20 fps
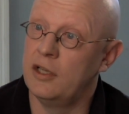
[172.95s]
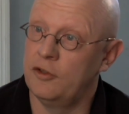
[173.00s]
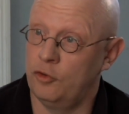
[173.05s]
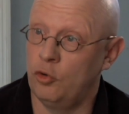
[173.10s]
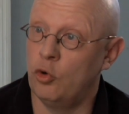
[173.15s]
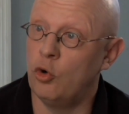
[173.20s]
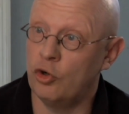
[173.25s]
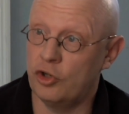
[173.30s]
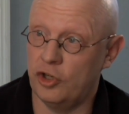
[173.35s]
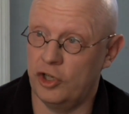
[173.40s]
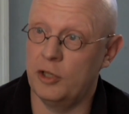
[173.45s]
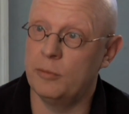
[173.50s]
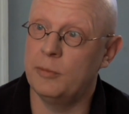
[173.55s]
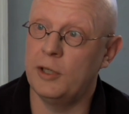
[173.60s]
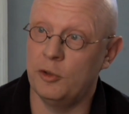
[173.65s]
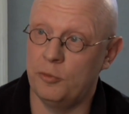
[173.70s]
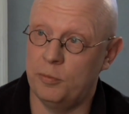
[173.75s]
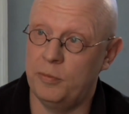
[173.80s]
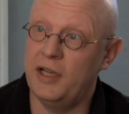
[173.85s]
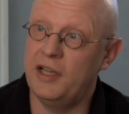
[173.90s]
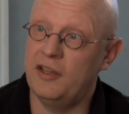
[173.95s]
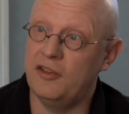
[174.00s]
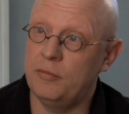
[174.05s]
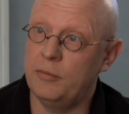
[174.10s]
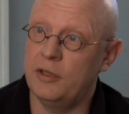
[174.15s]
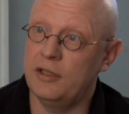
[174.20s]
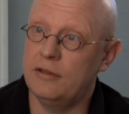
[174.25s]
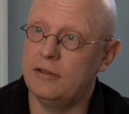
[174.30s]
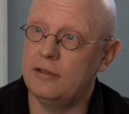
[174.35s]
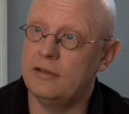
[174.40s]
Talking about base
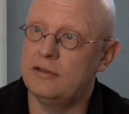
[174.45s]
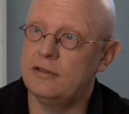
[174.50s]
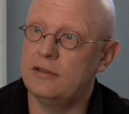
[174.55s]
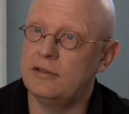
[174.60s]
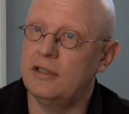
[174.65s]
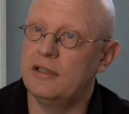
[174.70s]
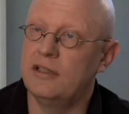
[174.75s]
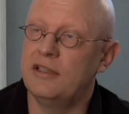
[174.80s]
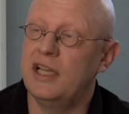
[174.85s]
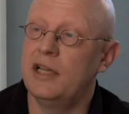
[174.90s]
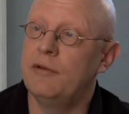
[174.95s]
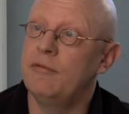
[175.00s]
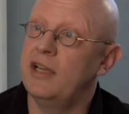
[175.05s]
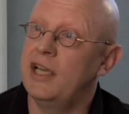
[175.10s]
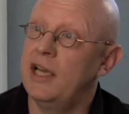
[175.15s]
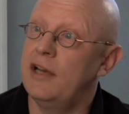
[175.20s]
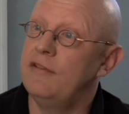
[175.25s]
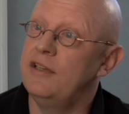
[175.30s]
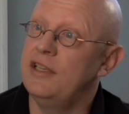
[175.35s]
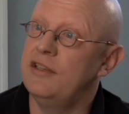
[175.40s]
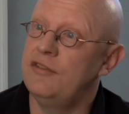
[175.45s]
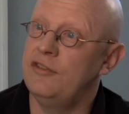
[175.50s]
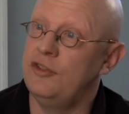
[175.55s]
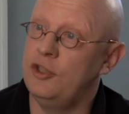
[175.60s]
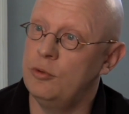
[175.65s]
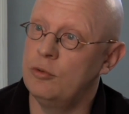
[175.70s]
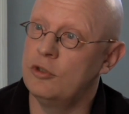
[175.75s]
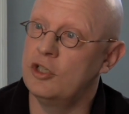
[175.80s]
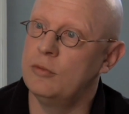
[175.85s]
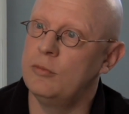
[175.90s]
metals. And then we have these
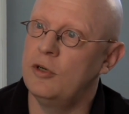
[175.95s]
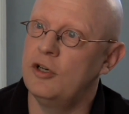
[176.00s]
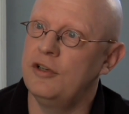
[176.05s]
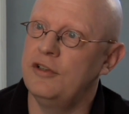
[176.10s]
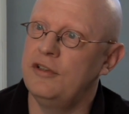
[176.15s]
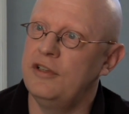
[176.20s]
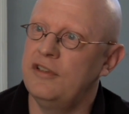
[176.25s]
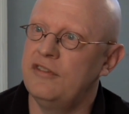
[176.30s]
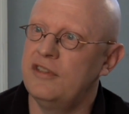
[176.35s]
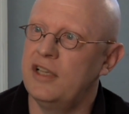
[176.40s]
new commodities